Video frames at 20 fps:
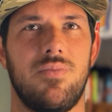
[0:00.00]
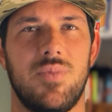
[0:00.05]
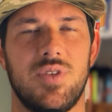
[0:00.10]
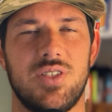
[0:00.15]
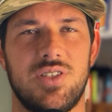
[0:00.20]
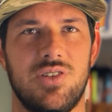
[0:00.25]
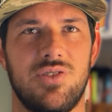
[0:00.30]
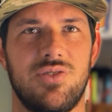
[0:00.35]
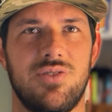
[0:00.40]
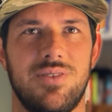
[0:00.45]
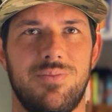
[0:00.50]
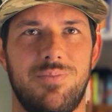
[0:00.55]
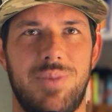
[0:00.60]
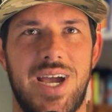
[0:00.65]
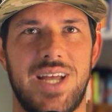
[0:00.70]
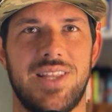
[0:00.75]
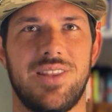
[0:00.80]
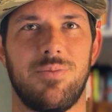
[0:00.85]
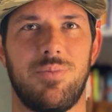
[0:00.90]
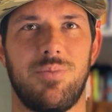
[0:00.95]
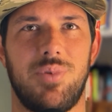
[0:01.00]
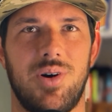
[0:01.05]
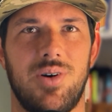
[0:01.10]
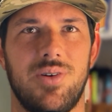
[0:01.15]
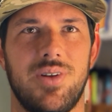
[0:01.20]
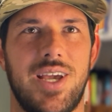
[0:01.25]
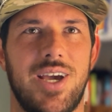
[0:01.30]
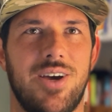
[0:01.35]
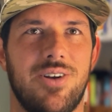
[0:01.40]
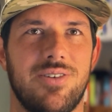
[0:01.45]
essentially bat the ball
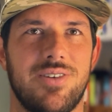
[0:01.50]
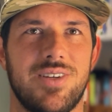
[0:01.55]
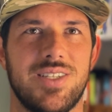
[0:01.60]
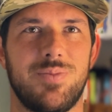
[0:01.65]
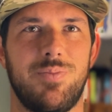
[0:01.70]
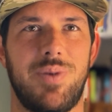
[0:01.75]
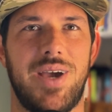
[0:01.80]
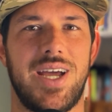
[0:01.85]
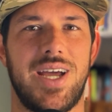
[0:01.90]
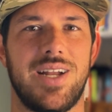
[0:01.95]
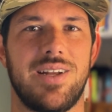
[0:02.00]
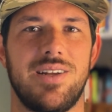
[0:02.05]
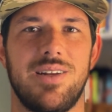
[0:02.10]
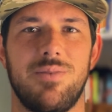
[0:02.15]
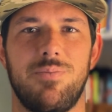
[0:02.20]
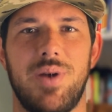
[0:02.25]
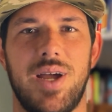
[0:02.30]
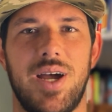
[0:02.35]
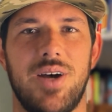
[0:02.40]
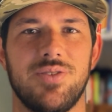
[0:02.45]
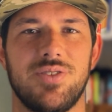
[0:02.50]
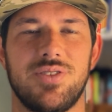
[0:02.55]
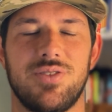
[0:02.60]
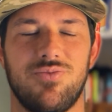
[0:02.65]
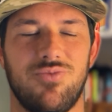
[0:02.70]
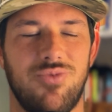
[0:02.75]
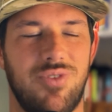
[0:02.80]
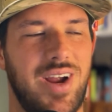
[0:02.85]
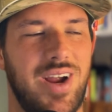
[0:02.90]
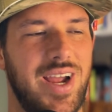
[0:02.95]
down, or it gets batted and it bounces
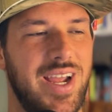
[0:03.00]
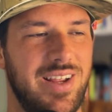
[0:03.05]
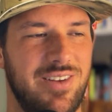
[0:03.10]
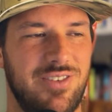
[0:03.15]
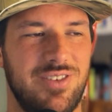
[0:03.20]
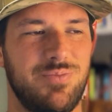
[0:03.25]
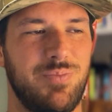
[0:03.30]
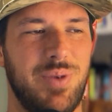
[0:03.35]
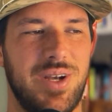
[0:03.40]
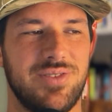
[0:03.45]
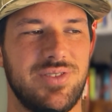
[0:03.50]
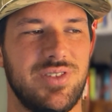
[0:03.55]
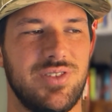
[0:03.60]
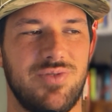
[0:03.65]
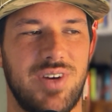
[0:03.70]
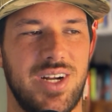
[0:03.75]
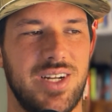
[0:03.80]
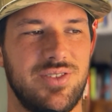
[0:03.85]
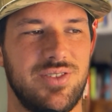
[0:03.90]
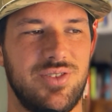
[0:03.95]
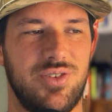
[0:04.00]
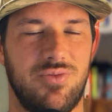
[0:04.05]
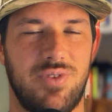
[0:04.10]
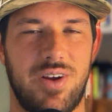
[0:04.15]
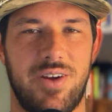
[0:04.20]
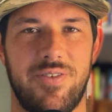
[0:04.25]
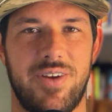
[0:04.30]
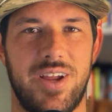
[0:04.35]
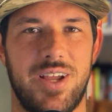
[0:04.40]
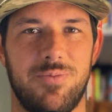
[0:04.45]
right into
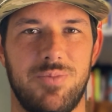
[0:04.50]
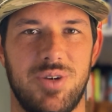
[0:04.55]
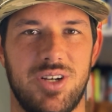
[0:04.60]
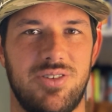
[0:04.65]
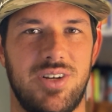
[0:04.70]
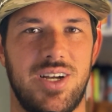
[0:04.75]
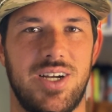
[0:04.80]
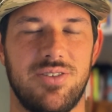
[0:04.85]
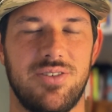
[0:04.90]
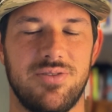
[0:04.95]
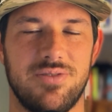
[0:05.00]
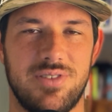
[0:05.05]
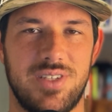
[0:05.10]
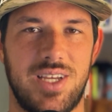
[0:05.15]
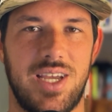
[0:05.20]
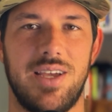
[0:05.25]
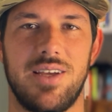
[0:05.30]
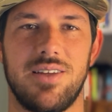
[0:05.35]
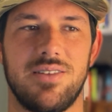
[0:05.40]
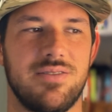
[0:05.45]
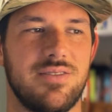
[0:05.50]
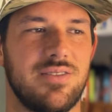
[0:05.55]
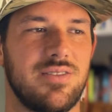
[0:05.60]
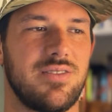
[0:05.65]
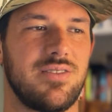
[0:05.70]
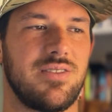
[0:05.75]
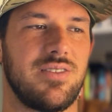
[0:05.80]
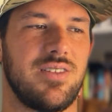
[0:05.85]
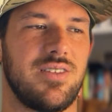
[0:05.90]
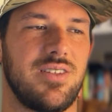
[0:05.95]
Ray McLeod's
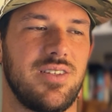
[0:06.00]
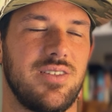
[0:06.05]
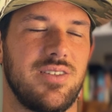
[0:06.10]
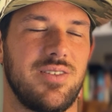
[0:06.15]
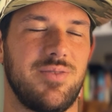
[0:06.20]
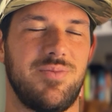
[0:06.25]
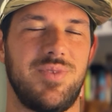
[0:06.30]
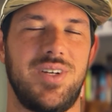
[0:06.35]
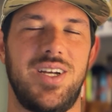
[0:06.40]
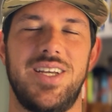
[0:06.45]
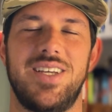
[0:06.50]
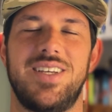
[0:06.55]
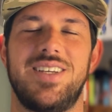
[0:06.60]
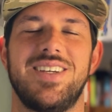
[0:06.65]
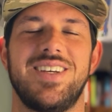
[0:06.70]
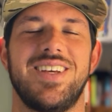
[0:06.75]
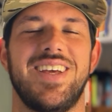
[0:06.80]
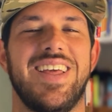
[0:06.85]
hands. Like,